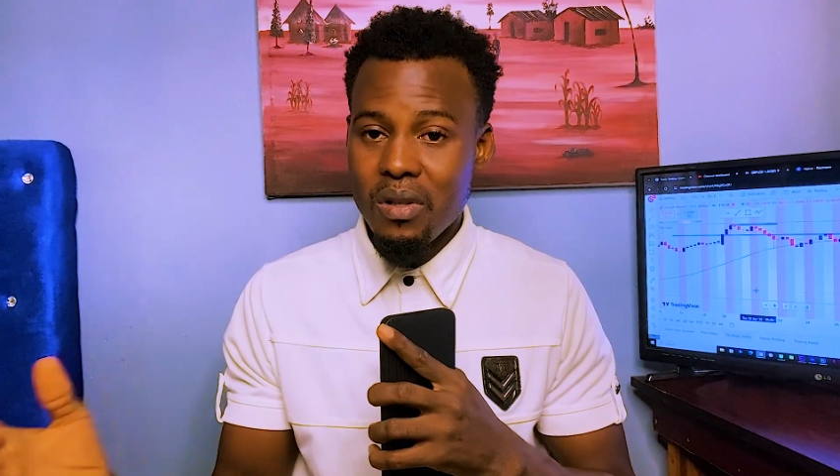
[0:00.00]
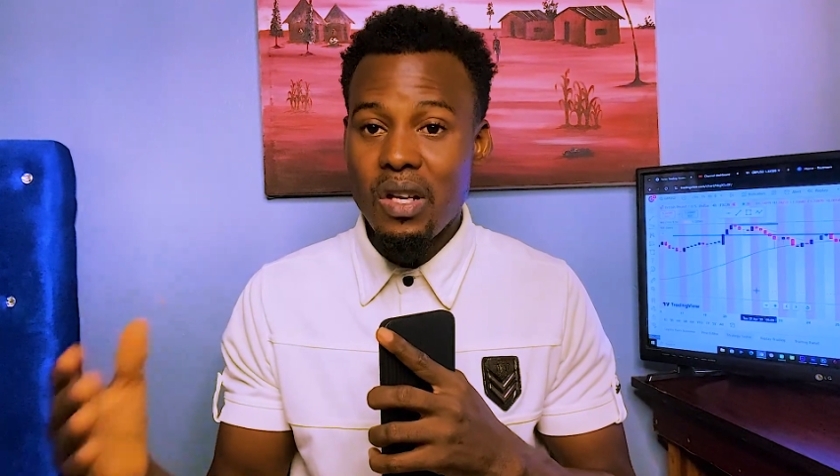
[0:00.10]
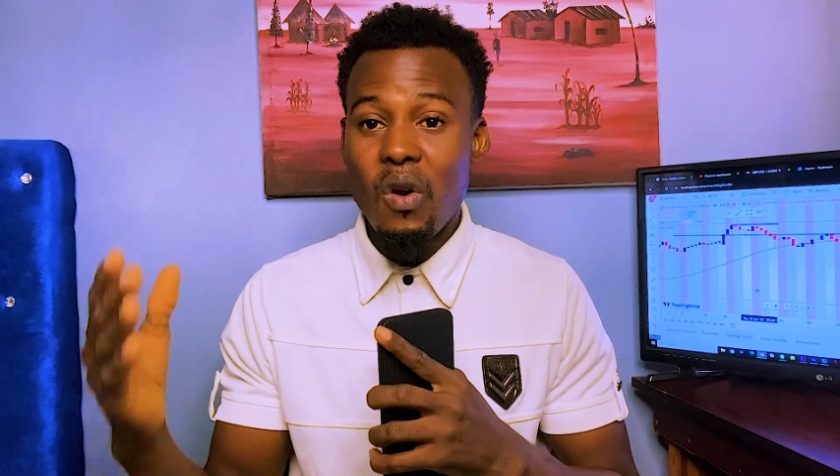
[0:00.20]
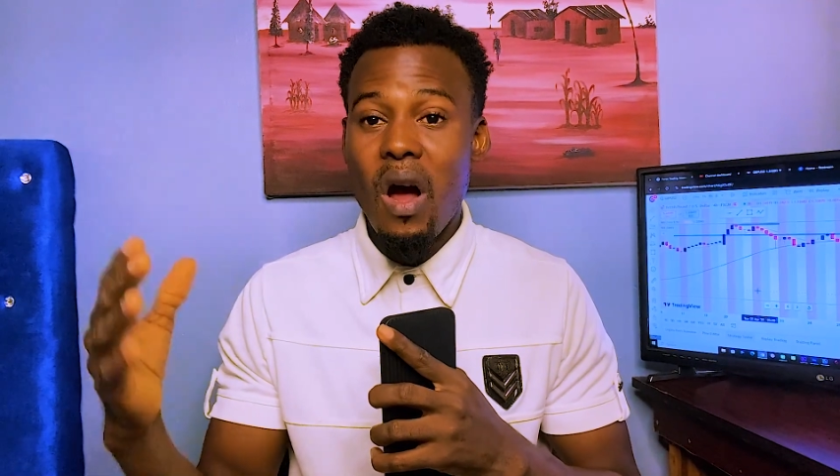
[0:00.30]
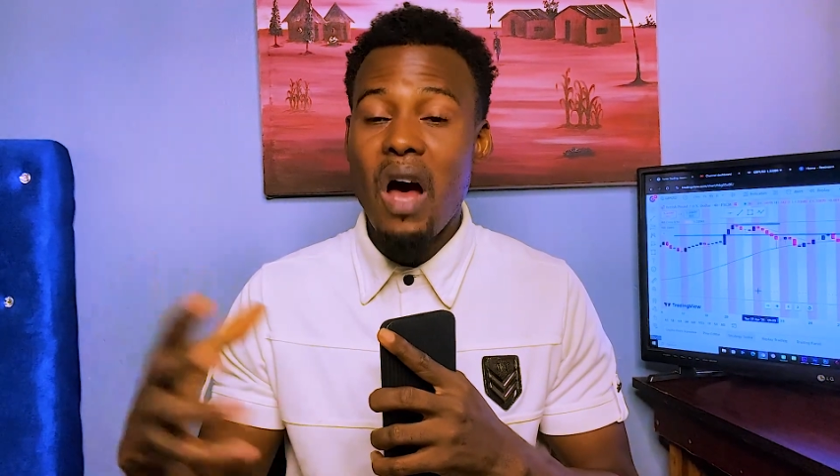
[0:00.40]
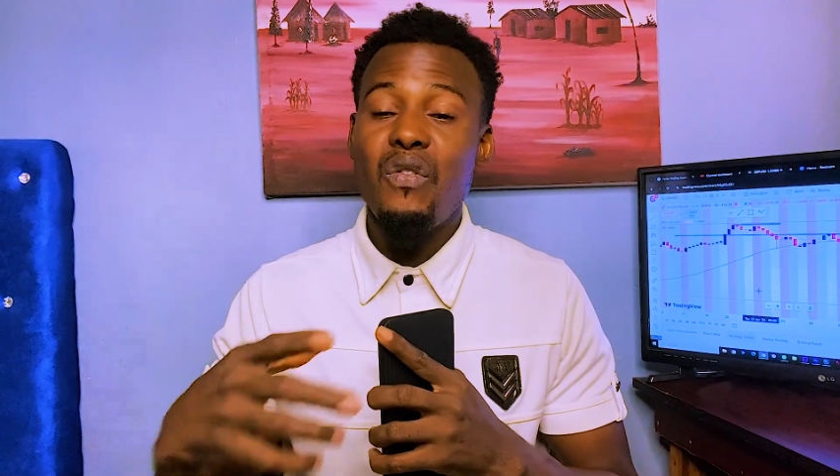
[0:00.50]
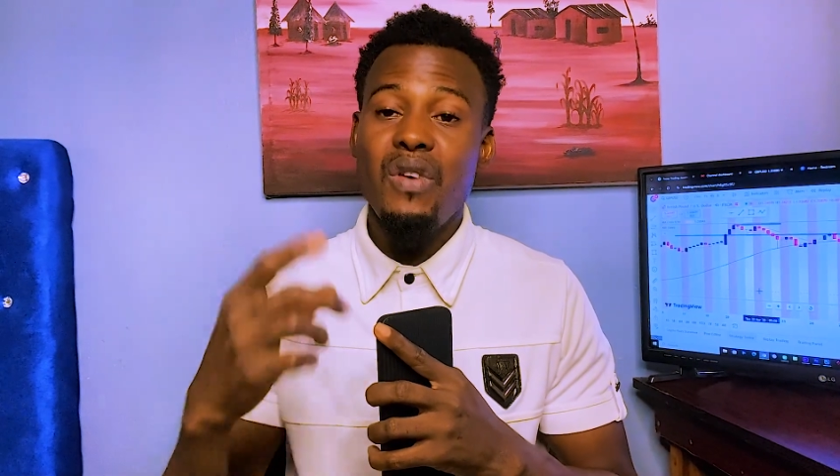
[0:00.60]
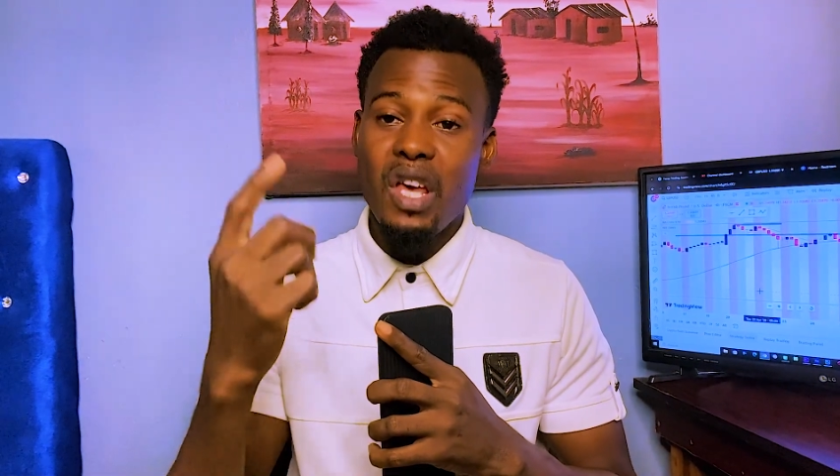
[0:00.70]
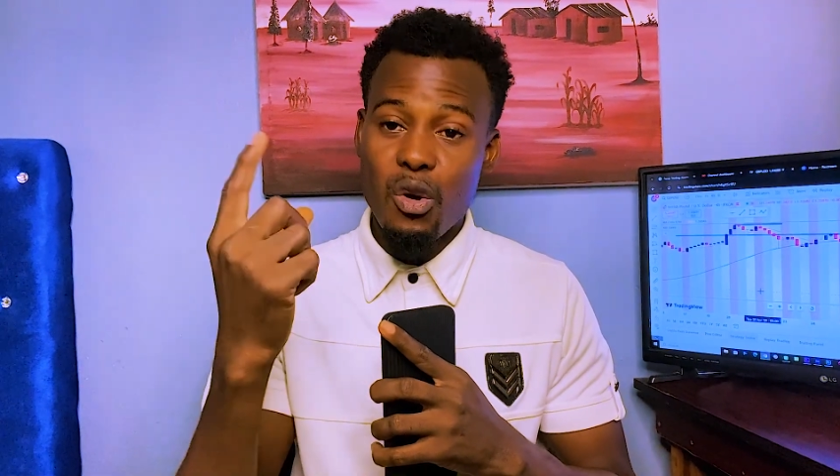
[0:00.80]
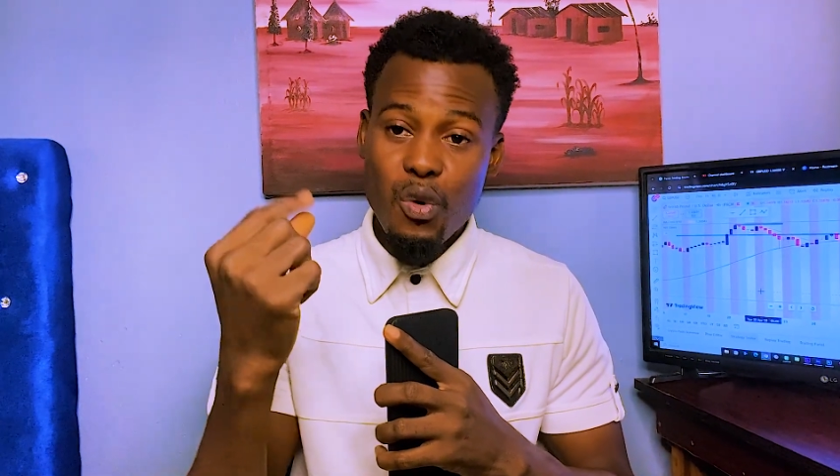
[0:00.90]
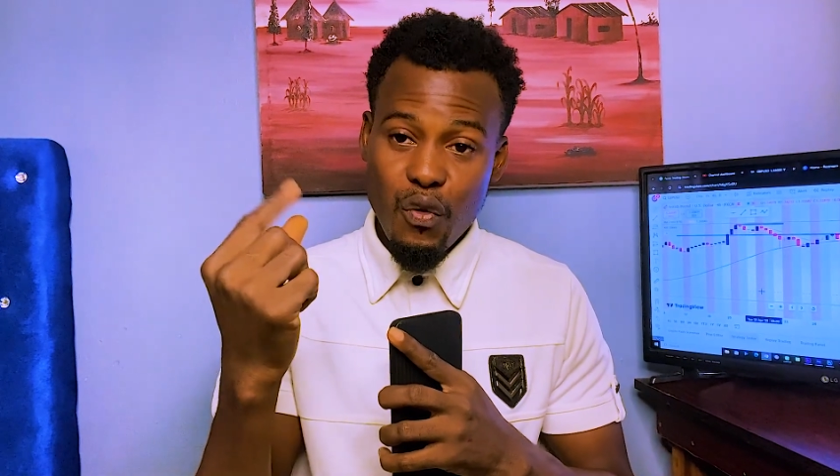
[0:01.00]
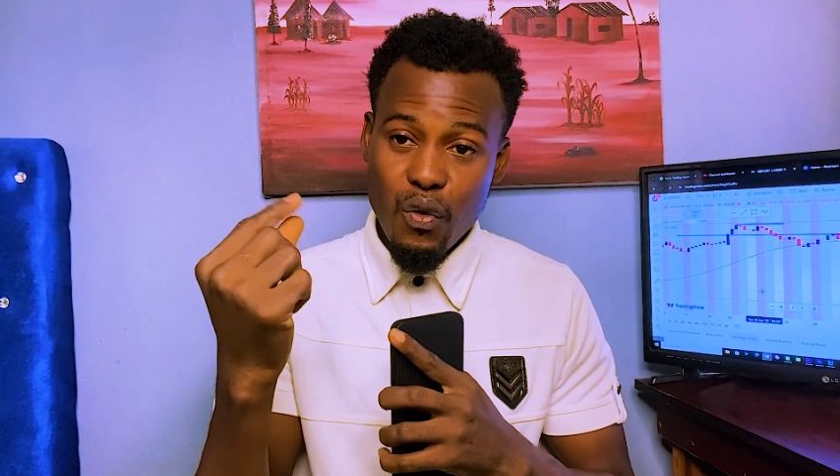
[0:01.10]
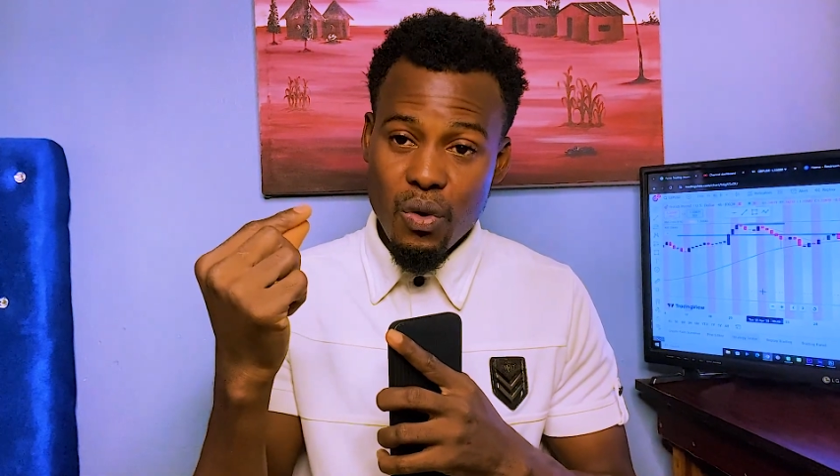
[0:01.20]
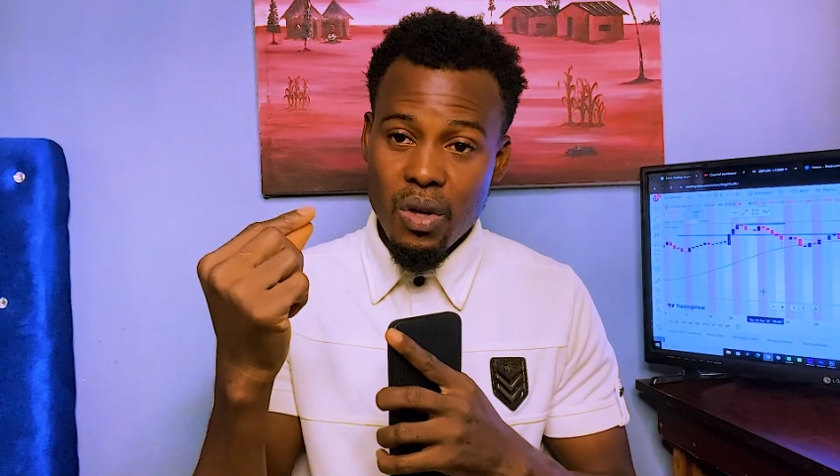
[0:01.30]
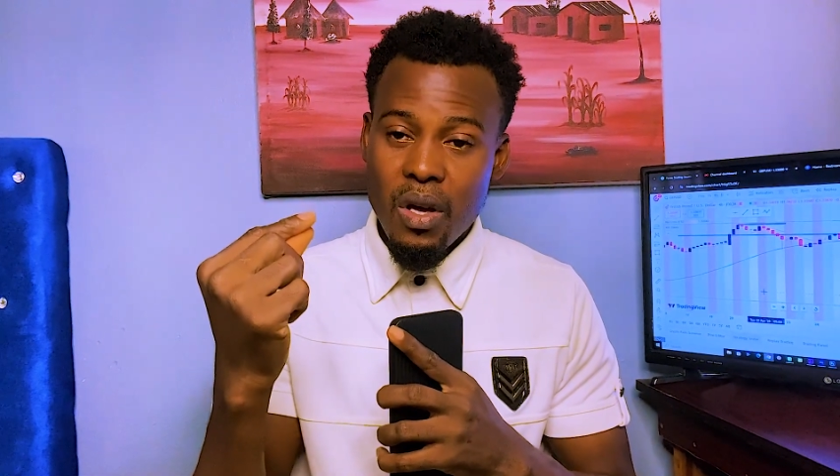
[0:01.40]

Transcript: they don't have a good phone,